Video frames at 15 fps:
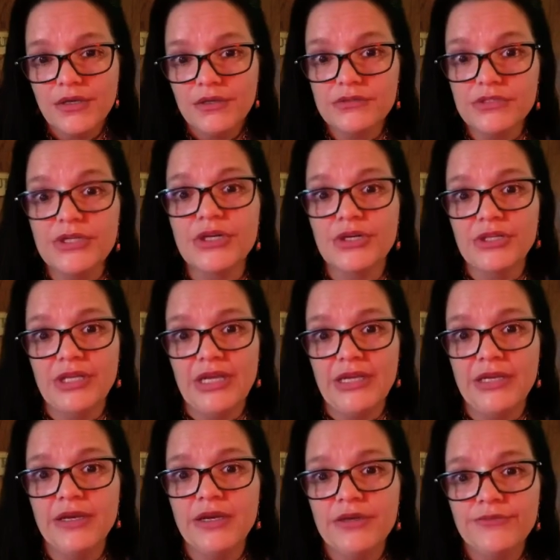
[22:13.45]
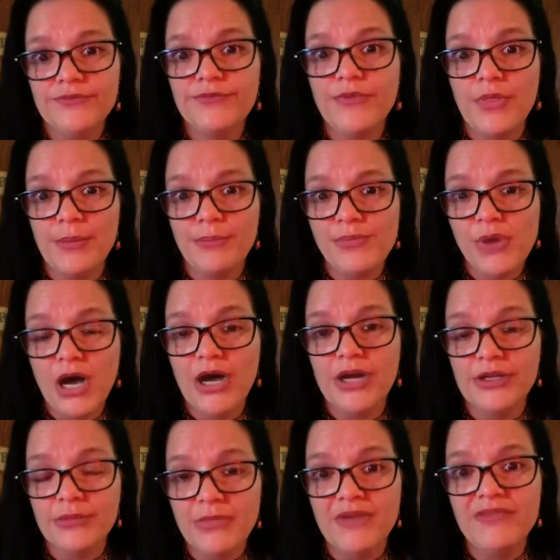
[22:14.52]
literally from the
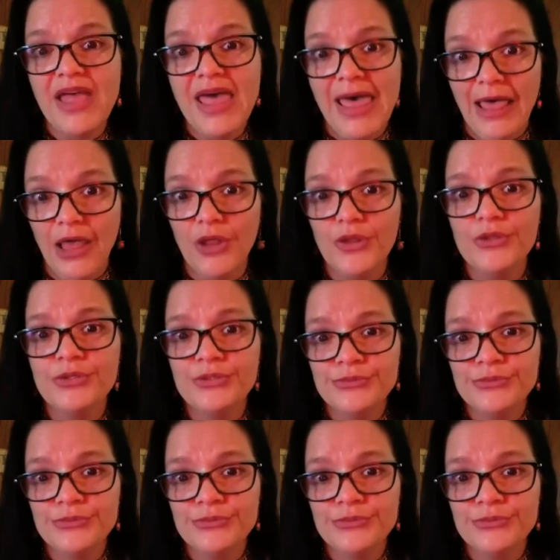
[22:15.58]
bottom of hell,